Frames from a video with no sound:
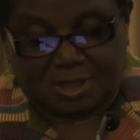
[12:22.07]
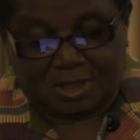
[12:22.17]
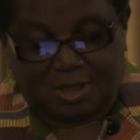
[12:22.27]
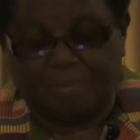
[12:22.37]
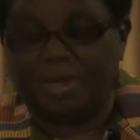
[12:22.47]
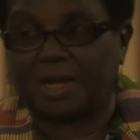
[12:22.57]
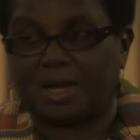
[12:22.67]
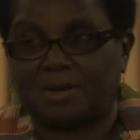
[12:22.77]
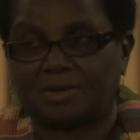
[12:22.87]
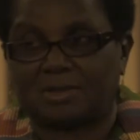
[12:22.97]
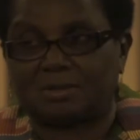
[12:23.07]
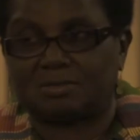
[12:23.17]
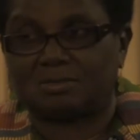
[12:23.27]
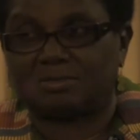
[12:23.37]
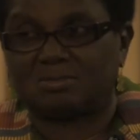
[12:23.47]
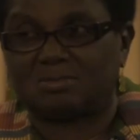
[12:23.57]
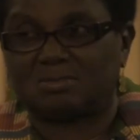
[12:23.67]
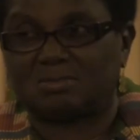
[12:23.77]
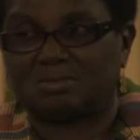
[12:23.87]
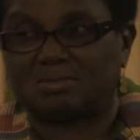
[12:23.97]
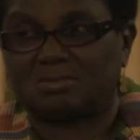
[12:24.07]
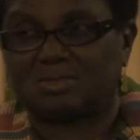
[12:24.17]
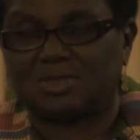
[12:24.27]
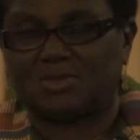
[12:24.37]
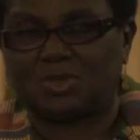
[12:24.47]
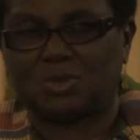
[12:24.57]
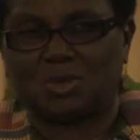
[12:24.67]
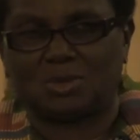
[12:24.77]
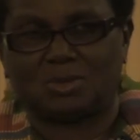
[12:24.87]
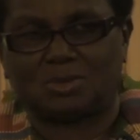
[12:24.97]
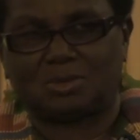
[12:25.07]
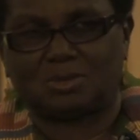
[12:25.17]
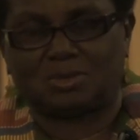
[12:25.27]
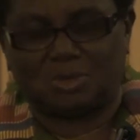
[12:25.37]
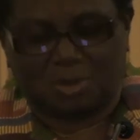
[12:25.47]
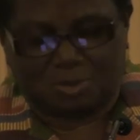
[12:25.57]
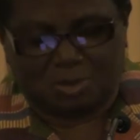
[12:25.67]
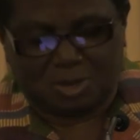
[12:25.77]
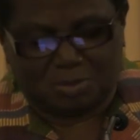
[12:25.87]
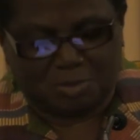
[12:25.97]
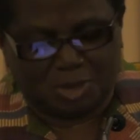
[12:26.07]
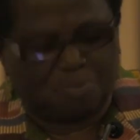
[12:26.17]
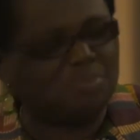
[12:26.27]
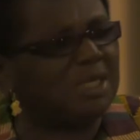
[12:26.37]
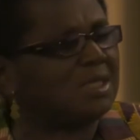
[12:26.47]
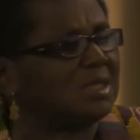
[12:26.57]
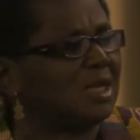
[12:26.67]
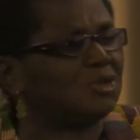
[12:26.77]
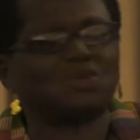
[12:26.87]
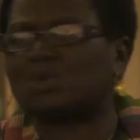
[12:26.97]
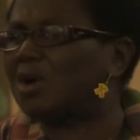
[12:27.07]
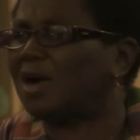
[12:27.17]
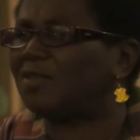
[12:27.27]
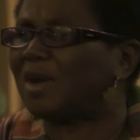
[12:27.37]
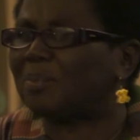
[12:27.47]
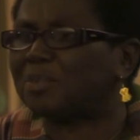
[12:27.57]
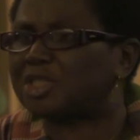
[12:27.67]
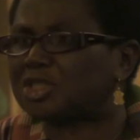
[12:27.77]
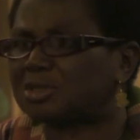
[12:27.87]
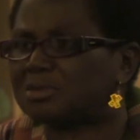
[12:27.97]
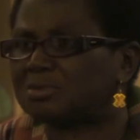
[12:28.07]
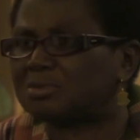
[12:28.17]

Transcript: they make out, if you want, it means that you don't have ambition.